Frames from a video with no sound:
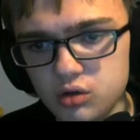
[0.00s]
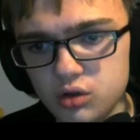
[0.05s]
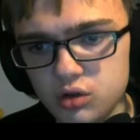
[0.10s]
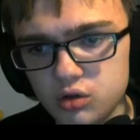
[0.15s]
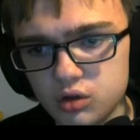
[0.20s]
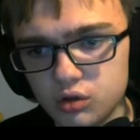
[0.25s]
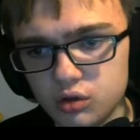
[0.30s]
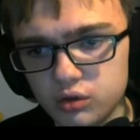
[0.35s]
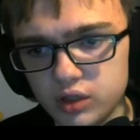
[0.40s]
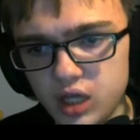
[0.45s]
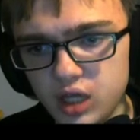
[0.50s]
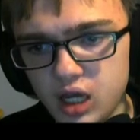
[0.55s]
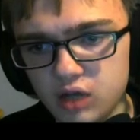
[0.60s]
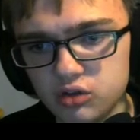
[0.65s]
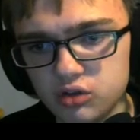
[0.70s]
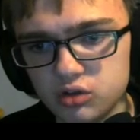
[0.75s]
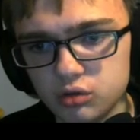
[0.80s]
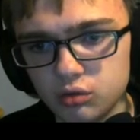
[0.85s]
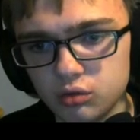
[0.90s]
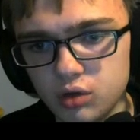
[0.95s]
you can hold
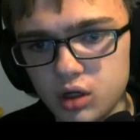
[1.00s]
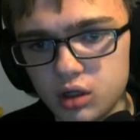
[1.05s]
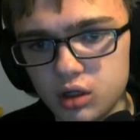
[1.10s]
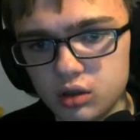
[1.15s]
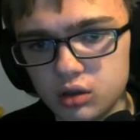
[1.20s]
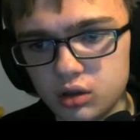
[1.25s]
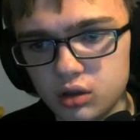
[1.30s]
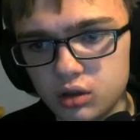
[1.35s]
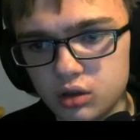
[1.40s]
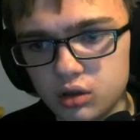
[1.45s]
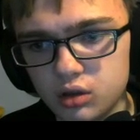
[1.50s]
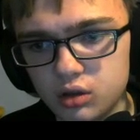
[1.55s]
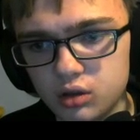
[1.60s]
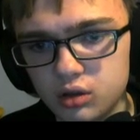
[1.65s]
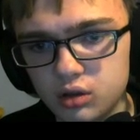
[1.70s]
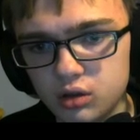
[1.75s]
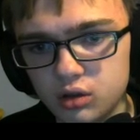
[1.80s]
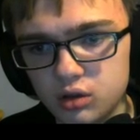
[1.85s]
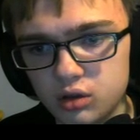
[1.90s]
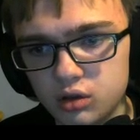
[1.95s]
X to run.
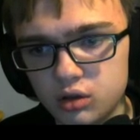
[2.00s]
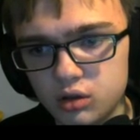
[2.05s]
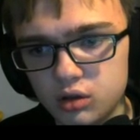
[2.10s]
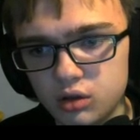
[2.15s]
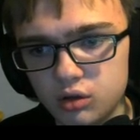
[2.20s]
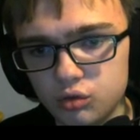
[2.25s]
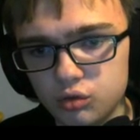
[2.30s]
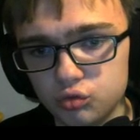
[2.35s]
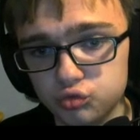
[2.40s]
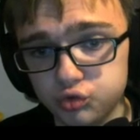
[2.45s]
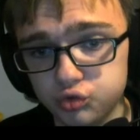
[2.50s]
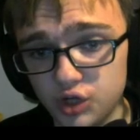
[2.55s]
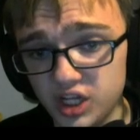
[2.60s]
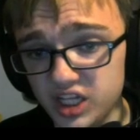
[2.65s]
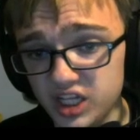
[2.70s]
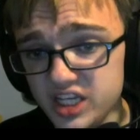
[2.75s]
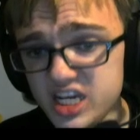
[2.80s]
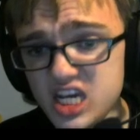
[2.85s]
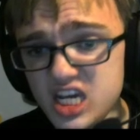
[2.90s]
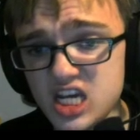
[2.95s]

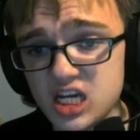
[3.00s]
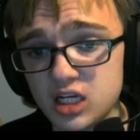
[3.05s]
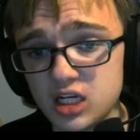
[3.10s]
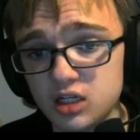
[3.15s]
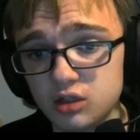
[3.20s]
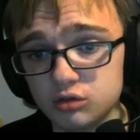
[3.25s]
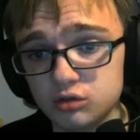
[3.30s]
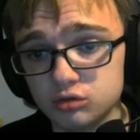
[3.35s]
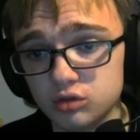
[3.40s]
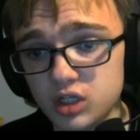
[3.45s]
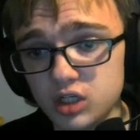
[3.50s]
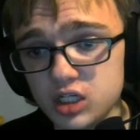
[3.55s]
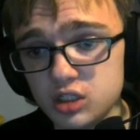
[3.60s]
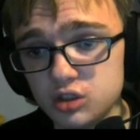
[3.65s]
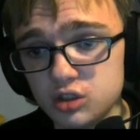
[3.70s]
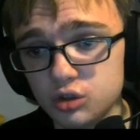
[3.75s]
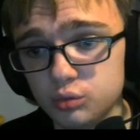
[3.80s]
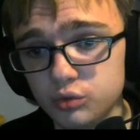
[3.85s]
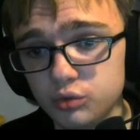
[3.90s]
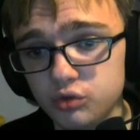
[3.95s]
Really? Right,
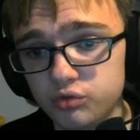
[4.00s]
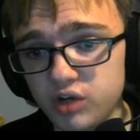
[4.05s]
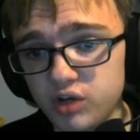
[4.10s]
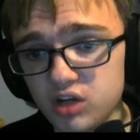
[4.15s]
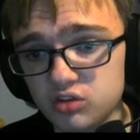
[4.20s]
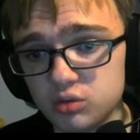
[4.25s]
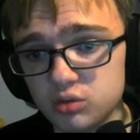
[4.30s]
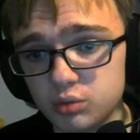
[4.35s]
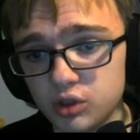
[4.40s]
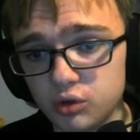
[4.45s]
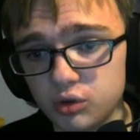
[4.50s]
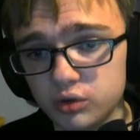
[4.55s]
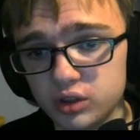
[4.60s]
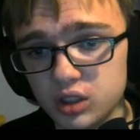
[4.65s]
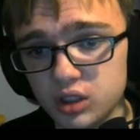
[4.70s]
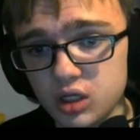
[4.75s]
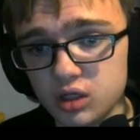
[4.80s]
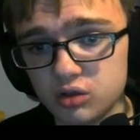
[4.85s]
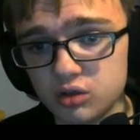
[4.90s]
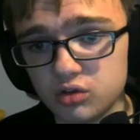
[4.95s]
you'll move faster by
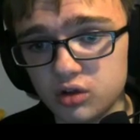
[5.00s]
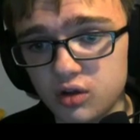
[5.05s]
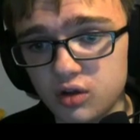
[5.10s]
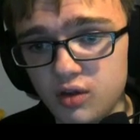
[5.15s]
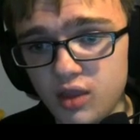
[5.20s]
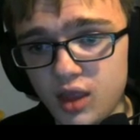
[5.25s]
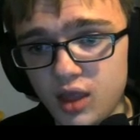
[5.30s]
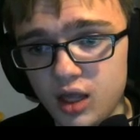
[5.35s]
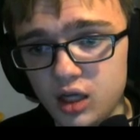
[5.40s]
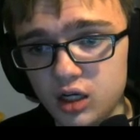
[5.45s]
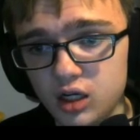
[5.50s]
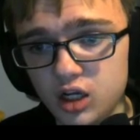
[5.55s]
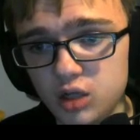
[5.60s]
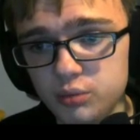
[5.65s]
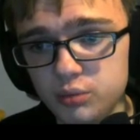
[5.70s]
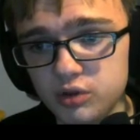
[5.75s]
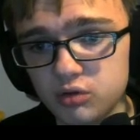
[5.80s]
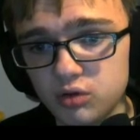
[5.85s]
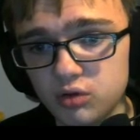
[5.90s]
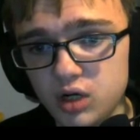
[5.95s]
holding X. And I'll
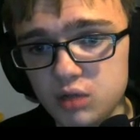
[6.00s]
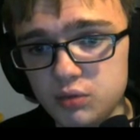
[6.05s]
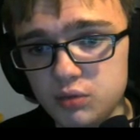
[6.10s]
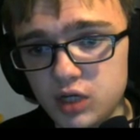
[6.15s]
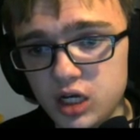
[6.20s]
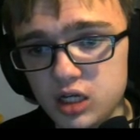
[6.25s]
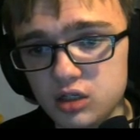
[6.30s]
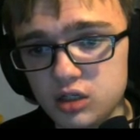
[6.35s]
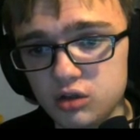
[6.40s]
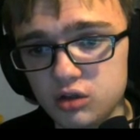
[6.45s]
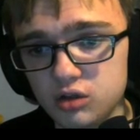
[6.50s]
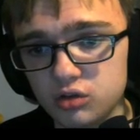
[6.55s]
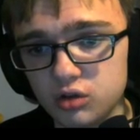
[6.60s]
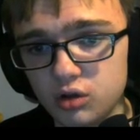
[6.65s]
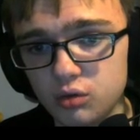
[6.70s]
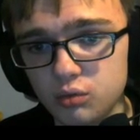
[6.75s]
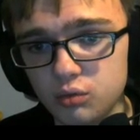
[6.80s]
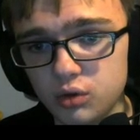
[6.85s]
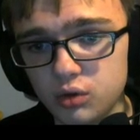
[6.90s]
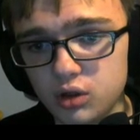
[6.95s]
be right behind you, so
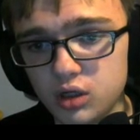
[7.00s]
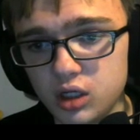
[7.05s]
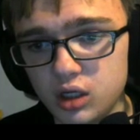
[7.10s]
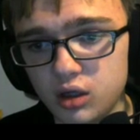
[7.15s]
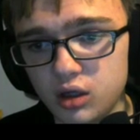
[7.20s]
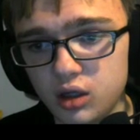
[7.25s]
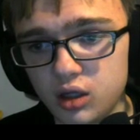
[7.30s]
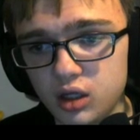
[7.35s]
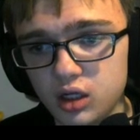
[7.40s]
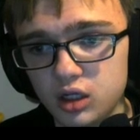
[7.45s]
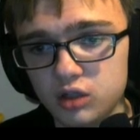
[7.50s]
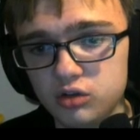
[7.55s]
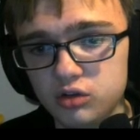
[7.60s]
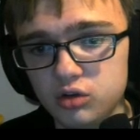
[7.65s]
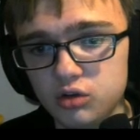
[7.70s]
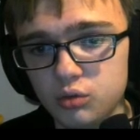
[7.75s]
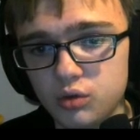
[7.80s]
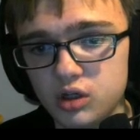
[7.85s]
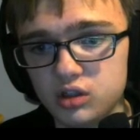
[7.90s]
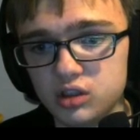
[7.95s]
don't worry. Unless
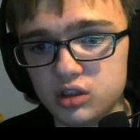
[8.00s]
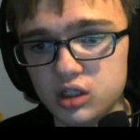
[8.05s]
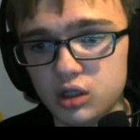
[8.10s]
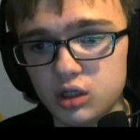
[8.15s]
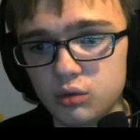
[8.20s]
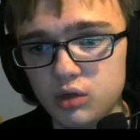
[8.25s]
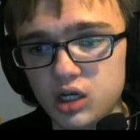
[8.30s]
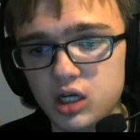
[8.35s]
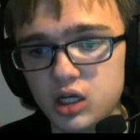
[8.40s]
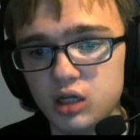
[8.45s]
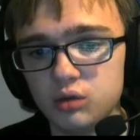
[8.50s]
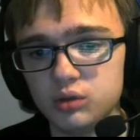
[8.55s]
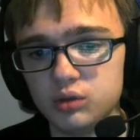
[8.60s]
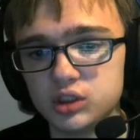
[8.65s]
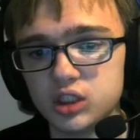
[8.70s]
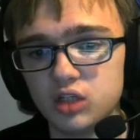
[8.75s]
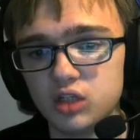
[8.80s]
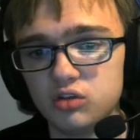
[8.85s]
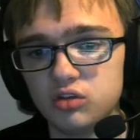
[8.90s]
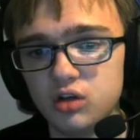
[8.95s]
you want to get away, in which
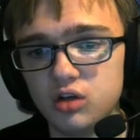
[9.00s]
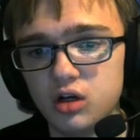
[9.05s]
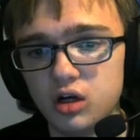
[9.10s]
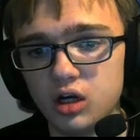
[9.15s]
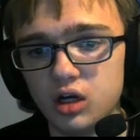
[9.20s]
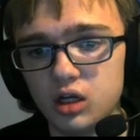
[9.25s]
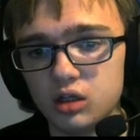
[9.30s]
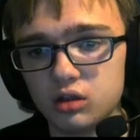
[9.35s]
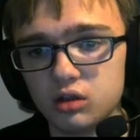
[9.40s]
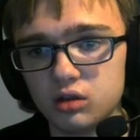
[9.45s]
case, sorry.